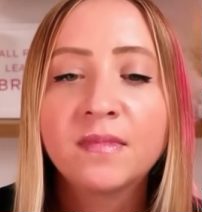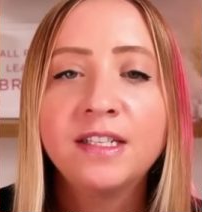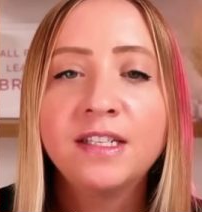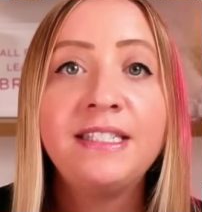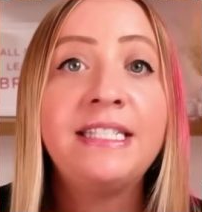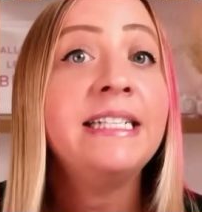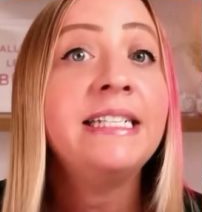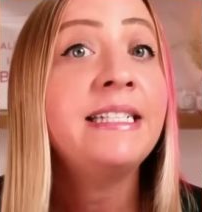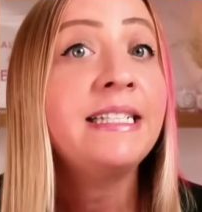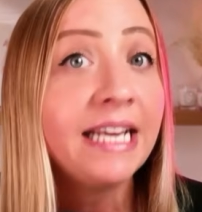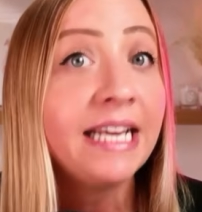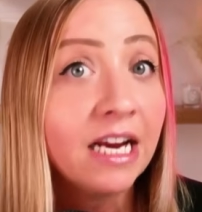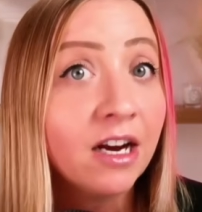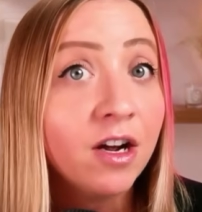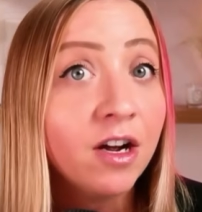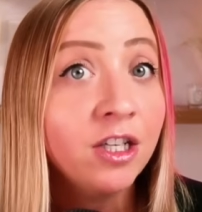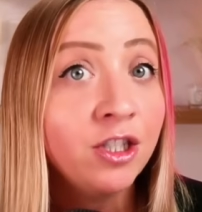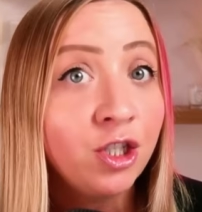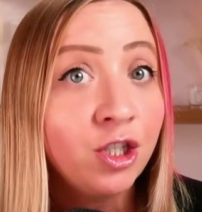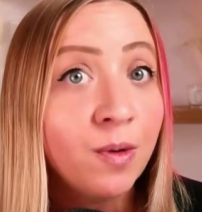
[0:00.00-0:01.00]
Did
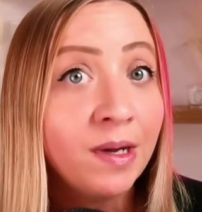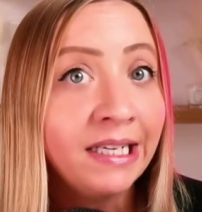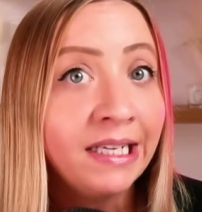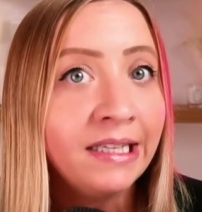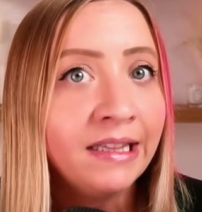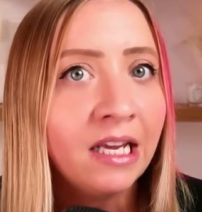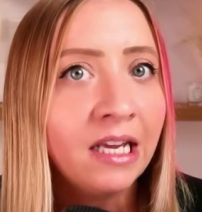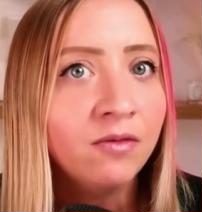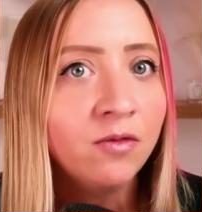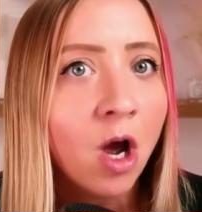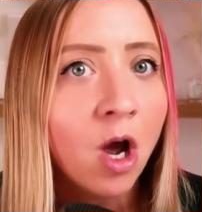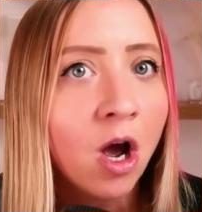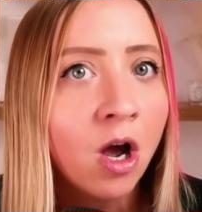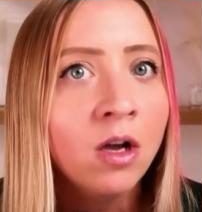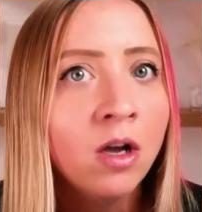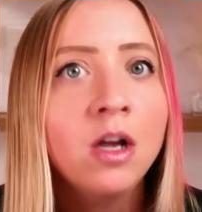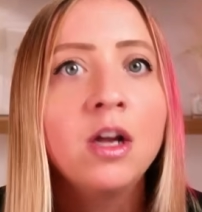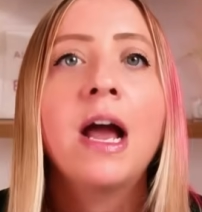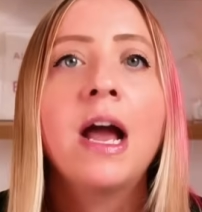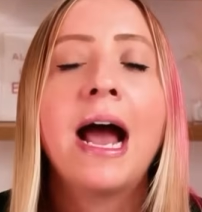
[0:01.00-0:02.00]
Sierra do anything wrong?
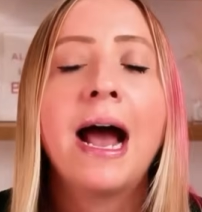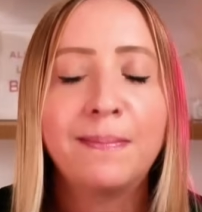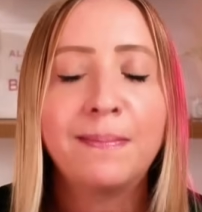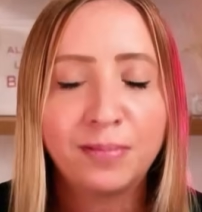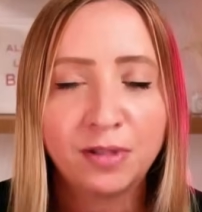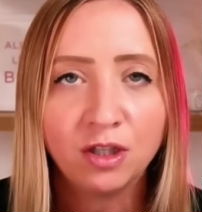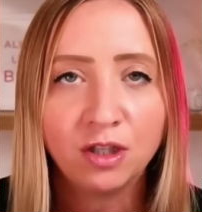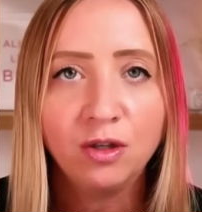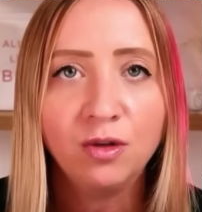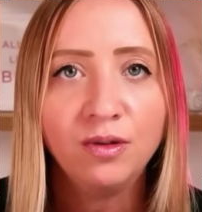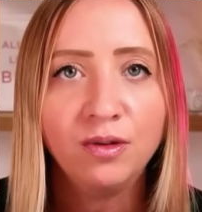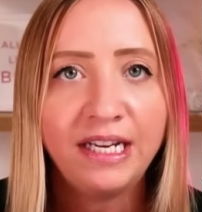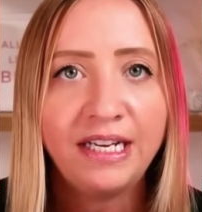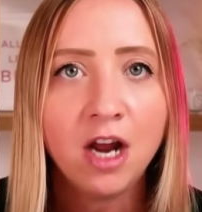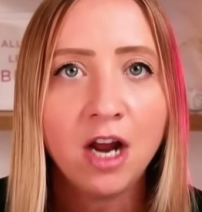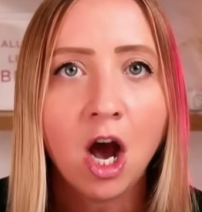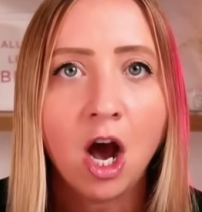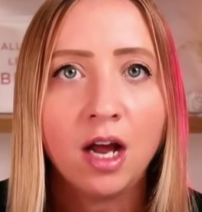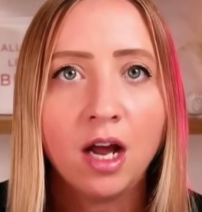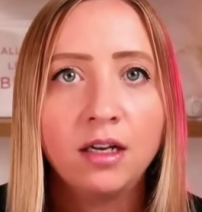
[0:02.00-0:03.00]
Absolutely
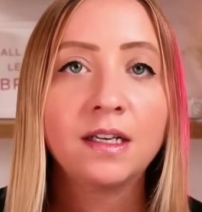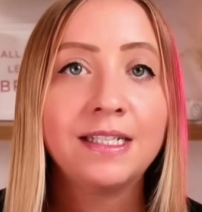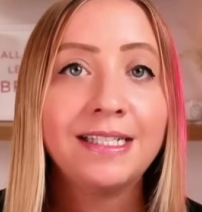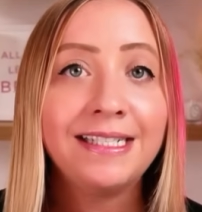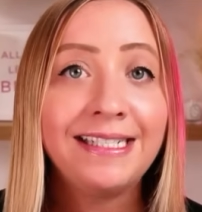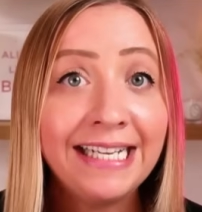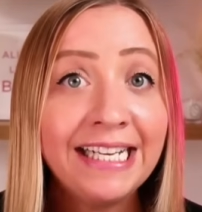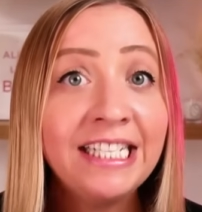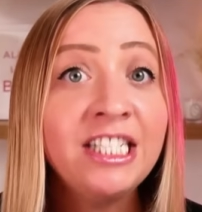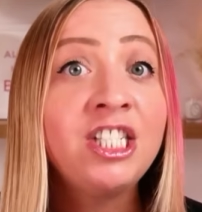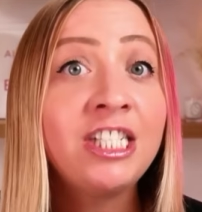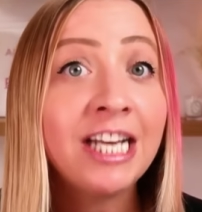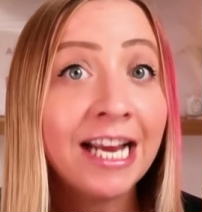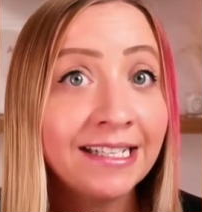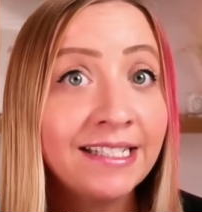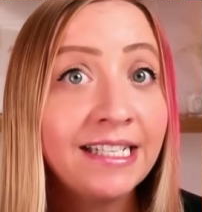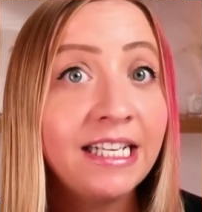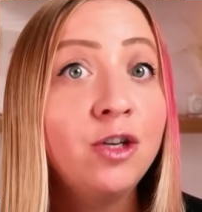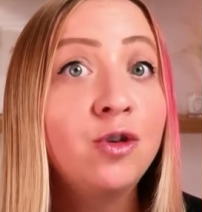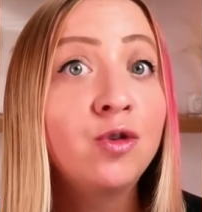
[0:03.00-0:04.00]
not. Did
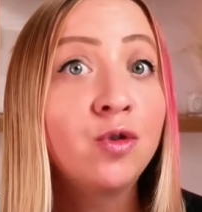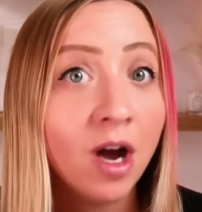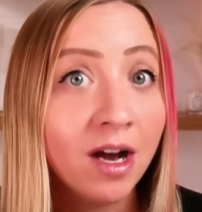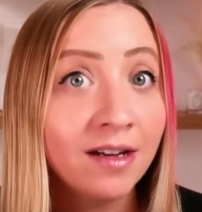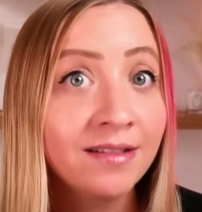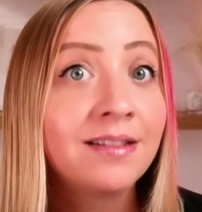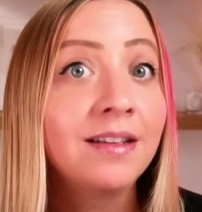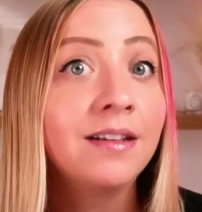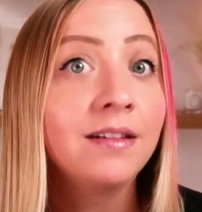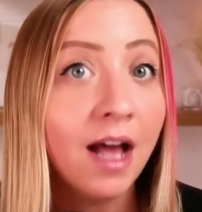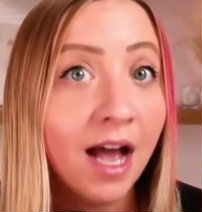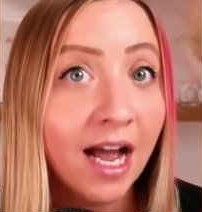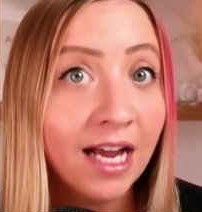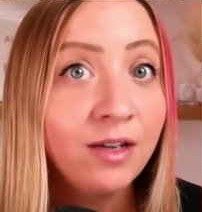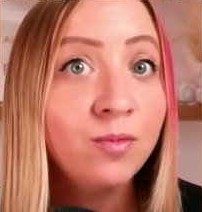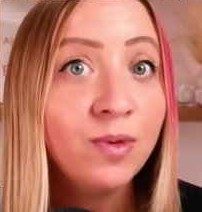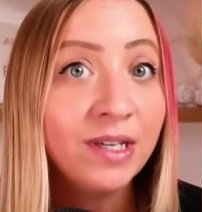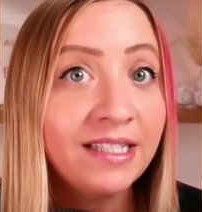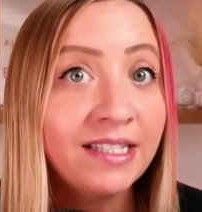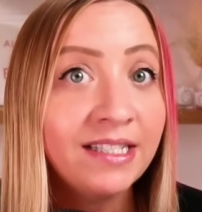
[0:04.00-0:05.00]
Jesse cross the line
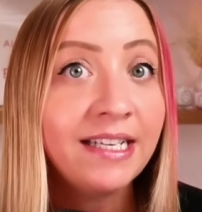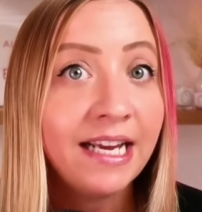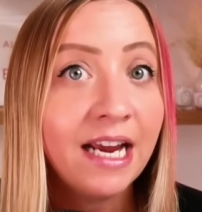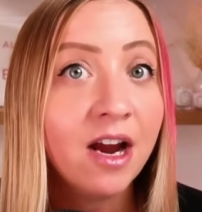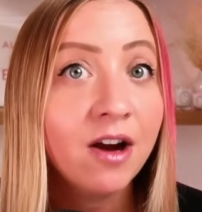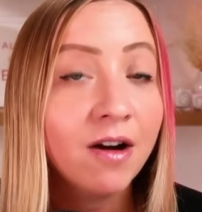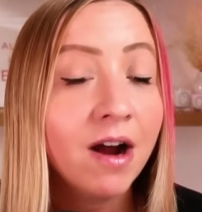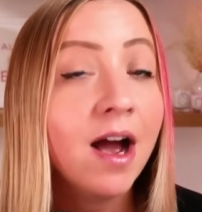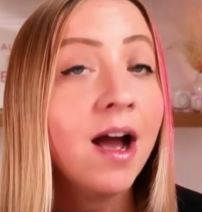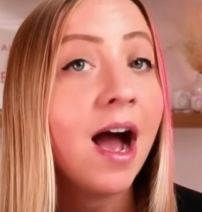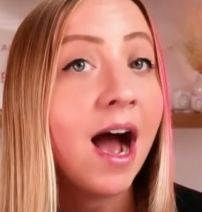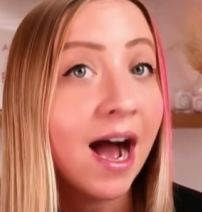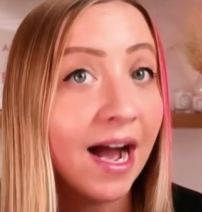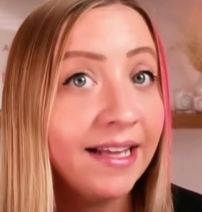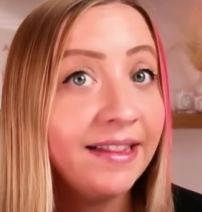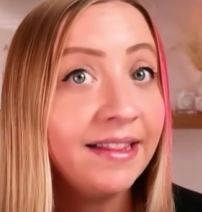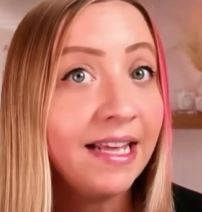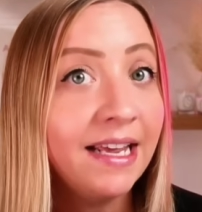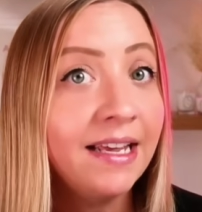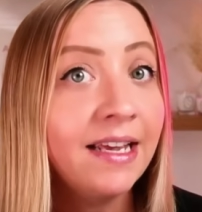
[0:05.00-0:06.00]
with Sierra? I
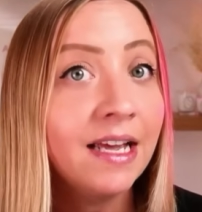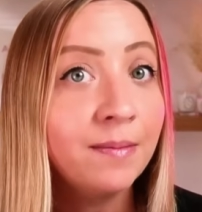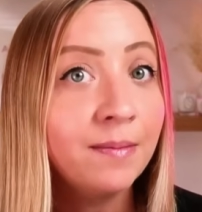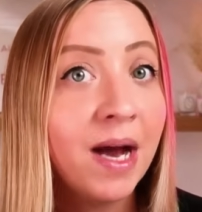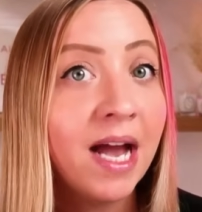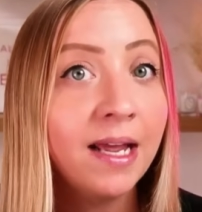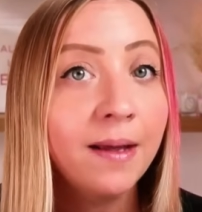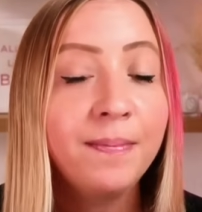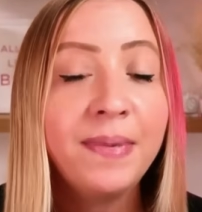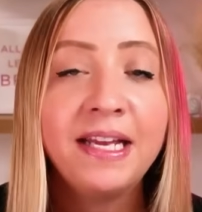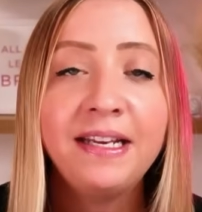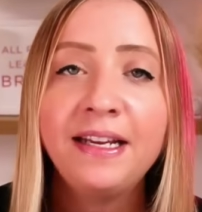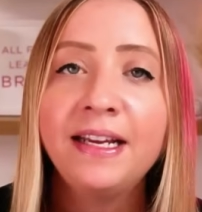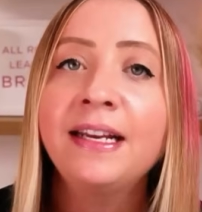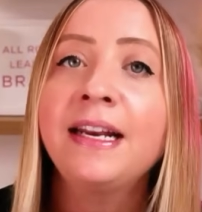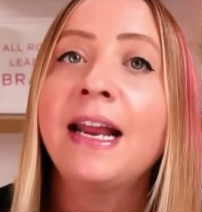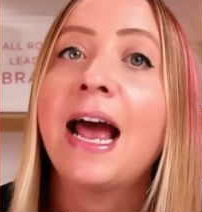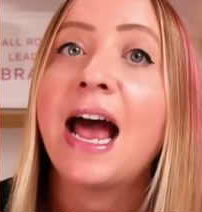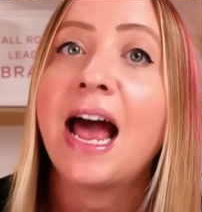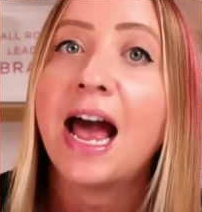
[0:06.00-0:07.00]
think, in my opinion,
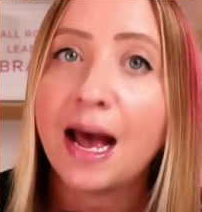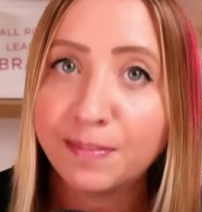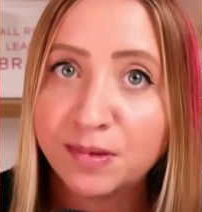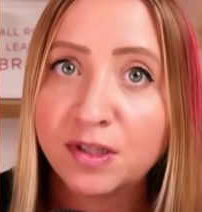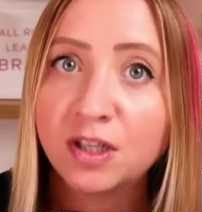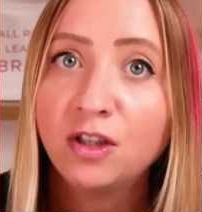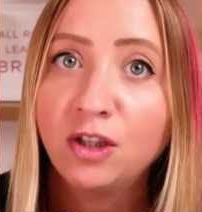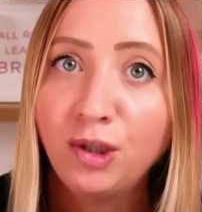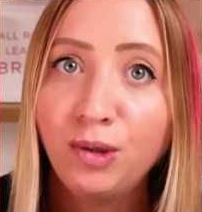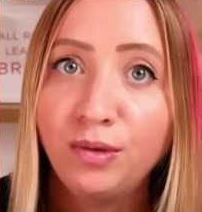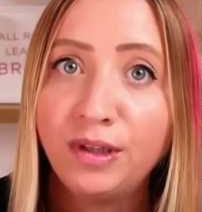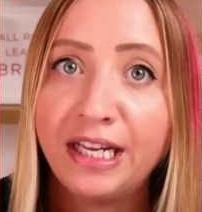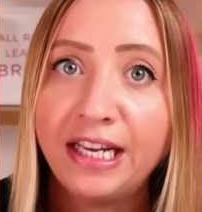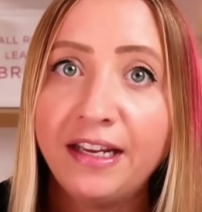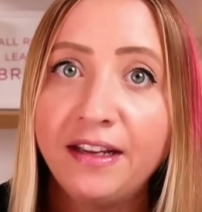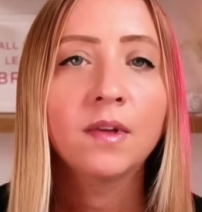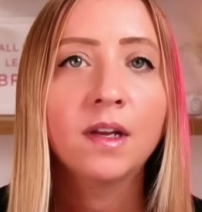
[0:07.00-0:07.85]
absolutely.